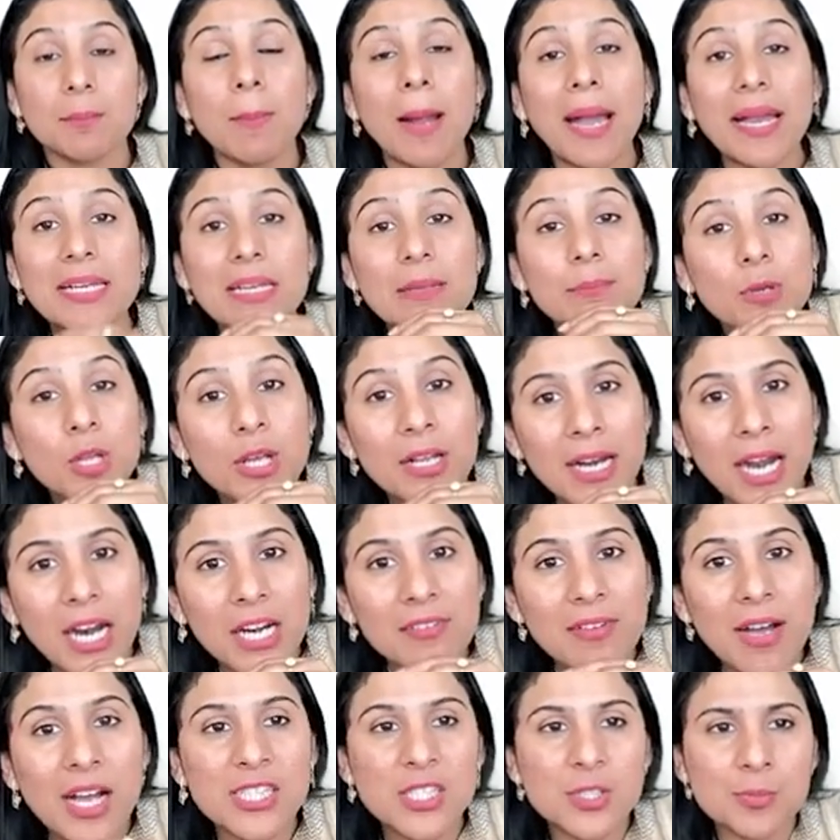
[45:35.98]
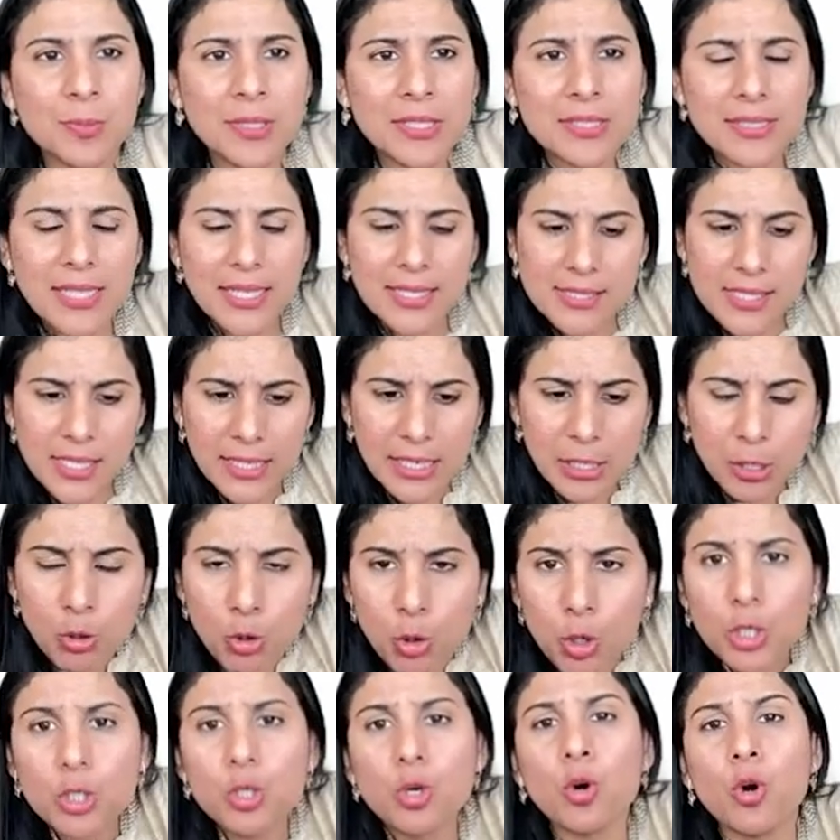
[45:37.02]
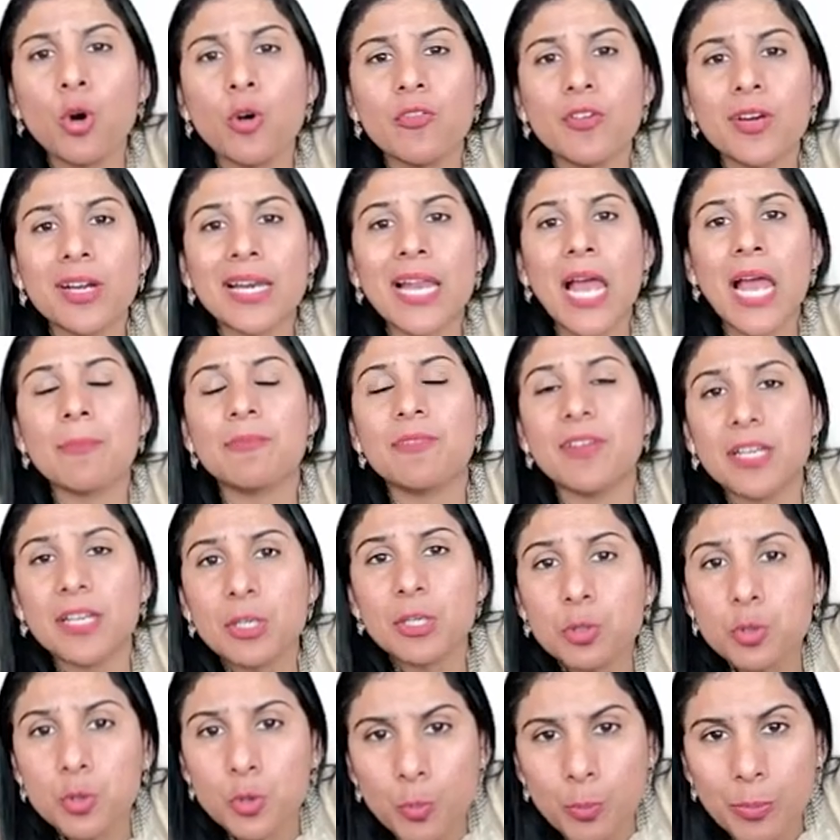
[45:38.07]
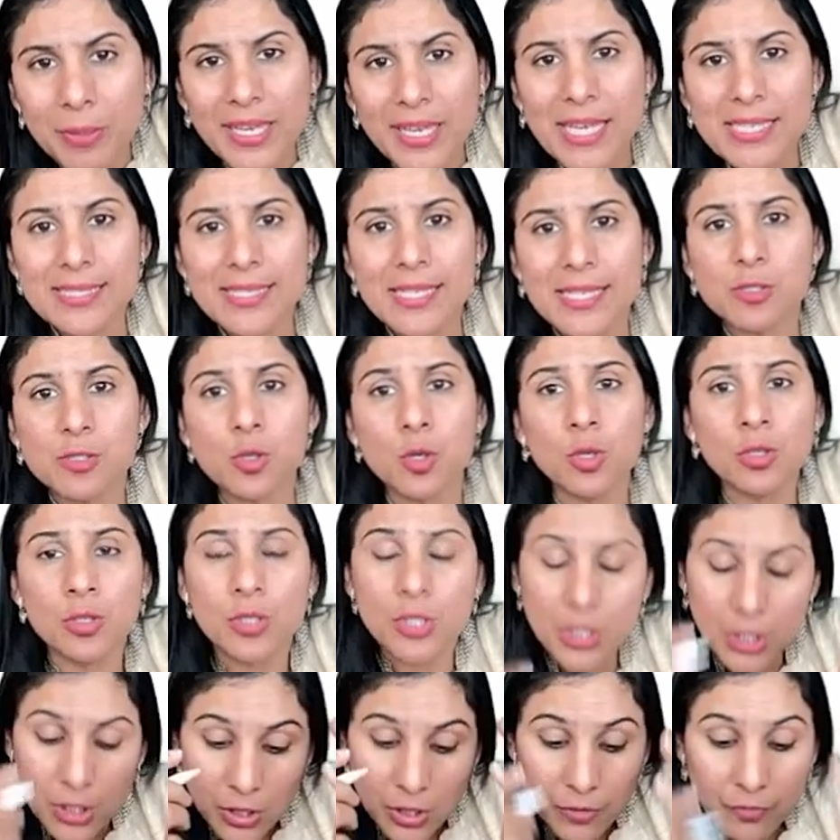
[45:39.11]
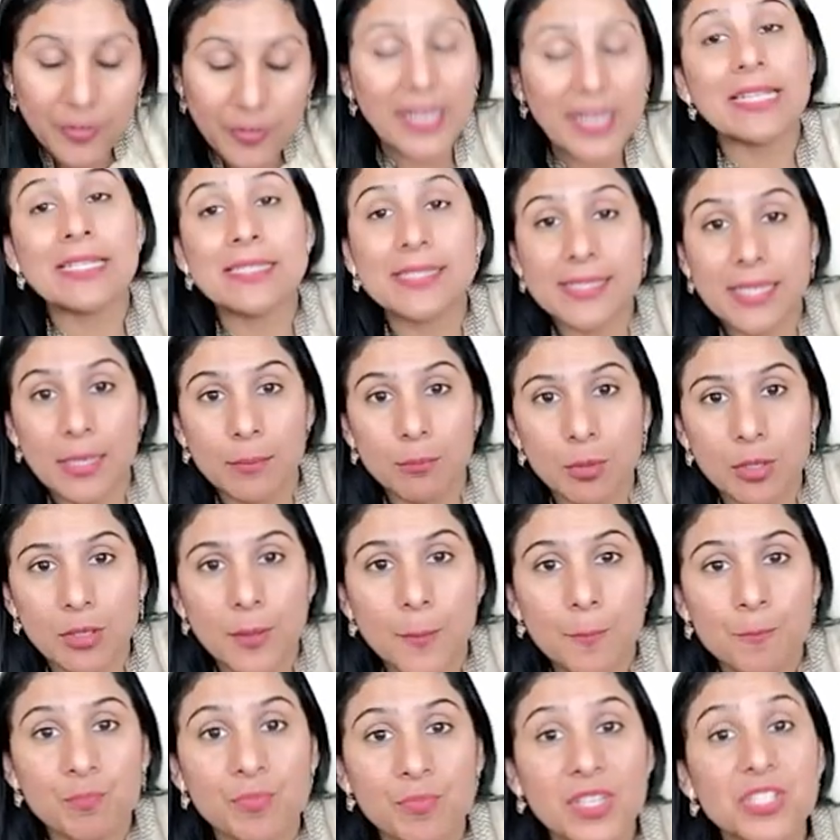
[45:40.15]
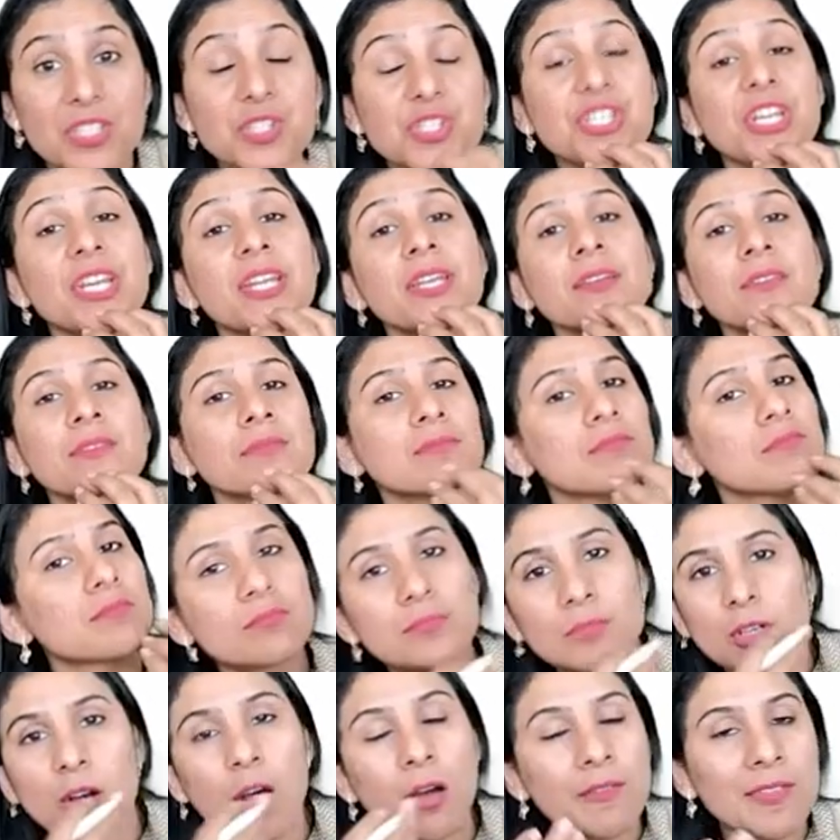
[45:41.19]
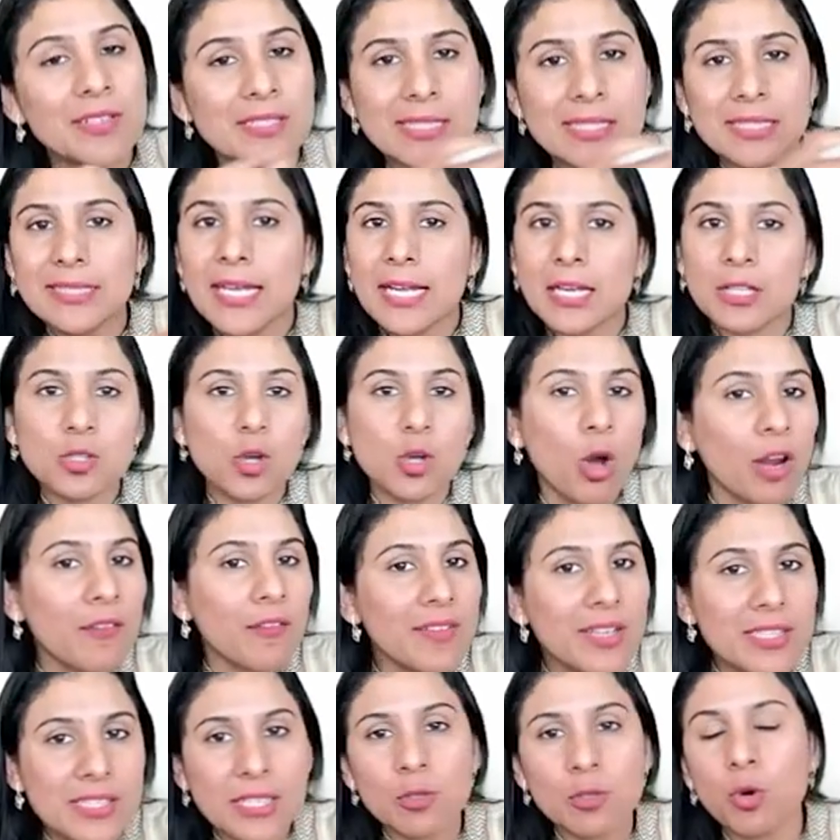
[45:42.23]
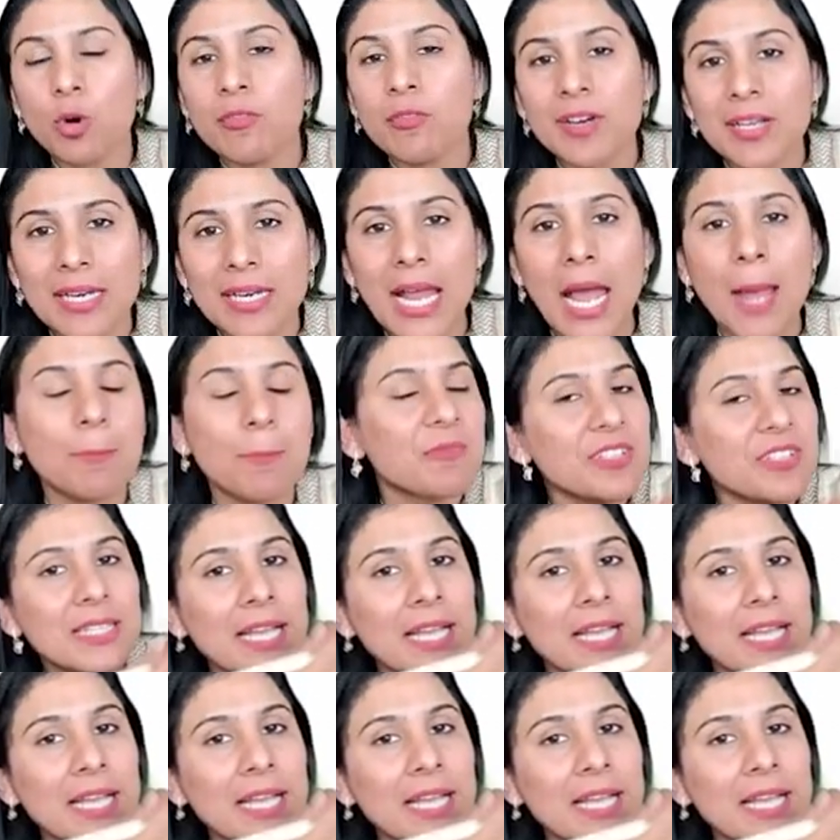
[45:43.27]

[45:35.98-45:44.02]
Mandibular advancement there is a good overlap when you do BSSO, very stable. Chin Obviously, there is always an overlap